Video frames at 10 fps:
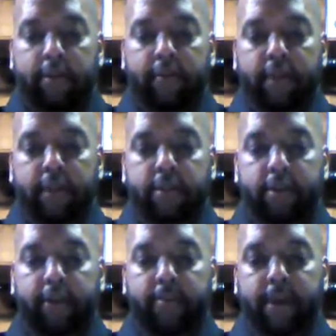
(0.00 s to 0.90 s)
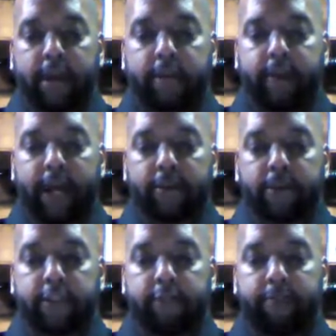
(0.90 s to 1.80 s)
For this oath above, I will
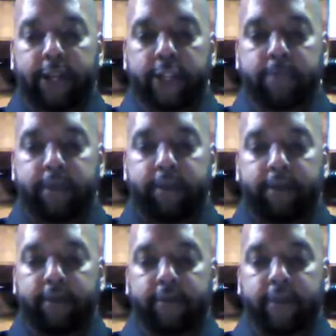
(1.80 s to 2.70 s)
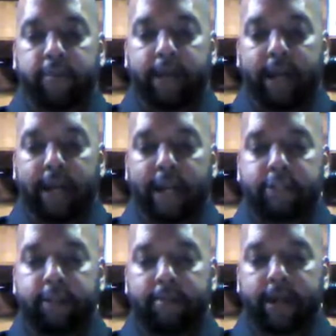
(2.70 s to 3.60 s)
receive punishment from
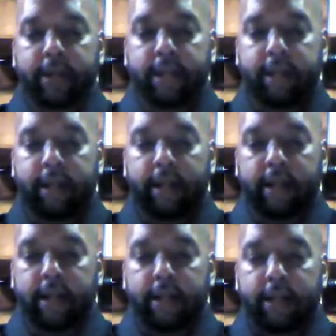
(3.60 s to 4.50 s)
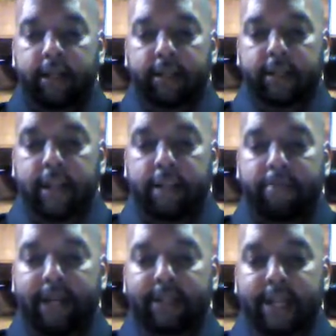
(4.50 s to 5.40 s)
Hachiman
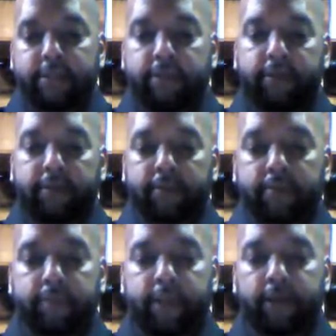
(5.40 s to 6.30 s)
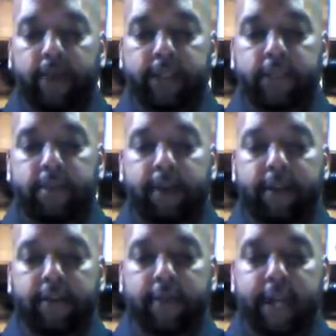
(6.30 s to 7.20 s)
Daibasatsu. As witness
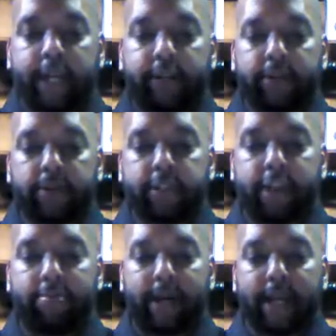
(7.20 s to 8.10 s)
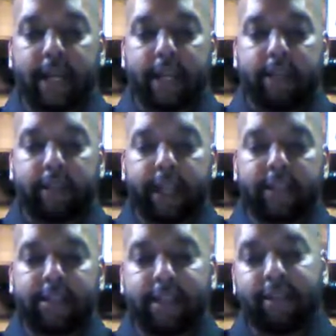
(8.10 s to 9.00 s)
whereof, I hereto set my hand
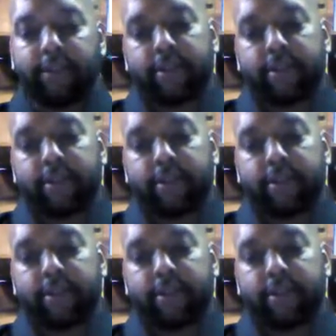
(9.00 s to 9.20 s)
and seal